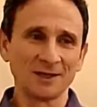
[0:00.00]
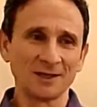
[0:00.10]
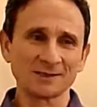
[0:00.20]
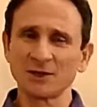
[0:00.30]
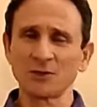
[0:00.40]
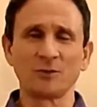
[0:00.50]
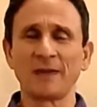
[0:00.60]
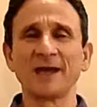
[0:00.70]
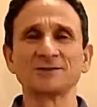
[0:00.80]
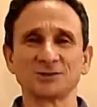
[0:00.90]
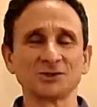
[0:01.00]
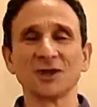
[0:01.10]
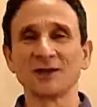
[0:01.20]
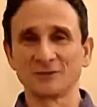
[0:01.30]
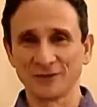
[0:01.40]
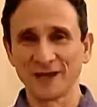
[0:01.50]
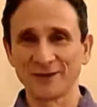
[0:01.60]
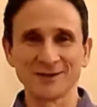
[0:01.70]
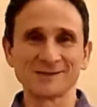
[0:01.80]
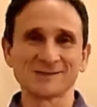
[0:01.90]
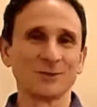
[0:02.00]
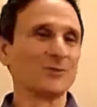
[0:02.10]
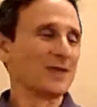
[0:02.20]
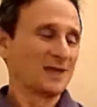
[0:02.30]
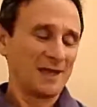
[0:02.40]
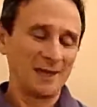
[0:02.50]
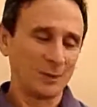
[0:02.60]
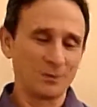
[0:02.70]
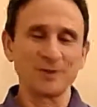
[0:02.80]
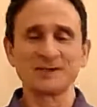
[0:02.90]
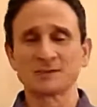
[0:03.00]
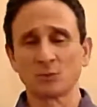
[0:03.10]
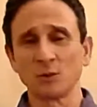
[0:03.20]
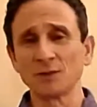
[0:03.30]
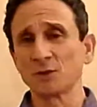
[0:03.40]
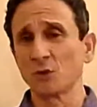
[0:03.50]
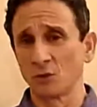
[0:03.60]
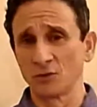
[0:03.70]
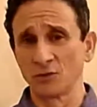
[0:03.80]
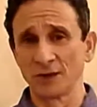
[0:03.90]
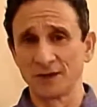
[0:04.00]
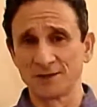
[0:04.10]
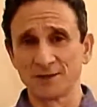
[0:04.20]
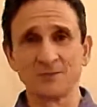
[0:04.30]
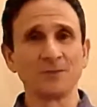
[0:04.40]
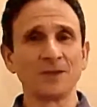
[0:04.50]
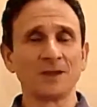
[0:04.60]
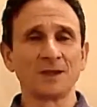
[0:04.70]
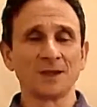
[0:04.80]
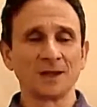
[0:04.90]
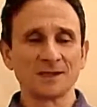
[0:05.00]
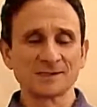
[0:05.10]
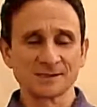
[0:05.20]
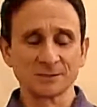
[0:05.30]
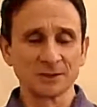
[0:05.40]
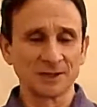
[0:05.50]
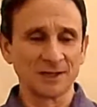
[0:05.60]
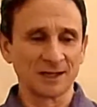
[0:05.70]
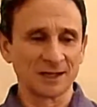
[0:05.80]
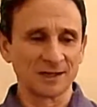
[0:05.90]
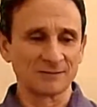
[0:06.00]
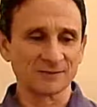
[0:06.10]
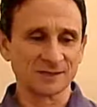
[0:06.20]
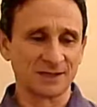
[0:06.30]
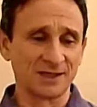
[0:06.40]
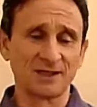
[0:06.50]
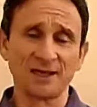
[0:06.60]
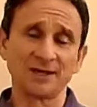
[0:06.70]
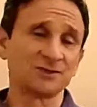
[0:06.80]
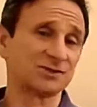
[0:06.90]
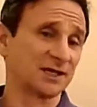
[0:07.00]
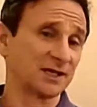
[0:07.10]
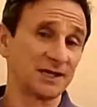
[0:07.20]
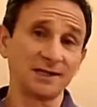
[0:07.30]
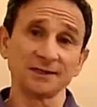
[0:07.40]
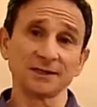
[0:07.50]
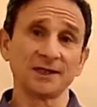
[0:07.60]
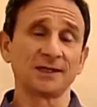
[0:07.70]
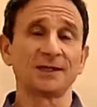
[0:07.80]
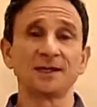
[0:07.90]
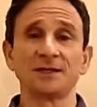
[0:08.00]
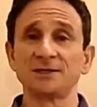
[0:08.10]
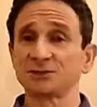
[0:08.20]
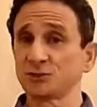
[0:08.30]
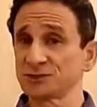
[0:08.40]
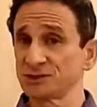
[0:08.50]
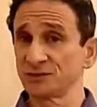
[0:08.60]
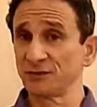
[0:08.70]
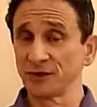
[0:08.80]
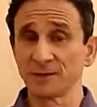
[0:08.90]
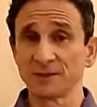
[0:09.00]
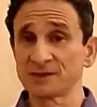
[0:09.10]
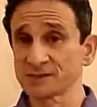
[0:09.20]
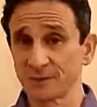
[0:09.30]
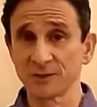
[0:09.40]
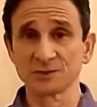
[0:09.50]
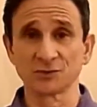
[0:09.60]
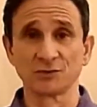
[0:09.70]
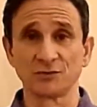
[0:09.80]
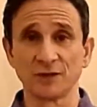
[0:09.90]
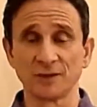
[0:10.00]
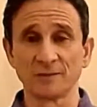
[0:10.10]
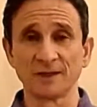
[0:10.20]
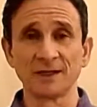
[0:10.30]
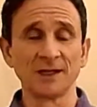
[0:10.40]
It's hard to imagine your life without it. So NLP is at one core of what I do. Similarly, I've studied energetic healing and intuition development, spiritual development.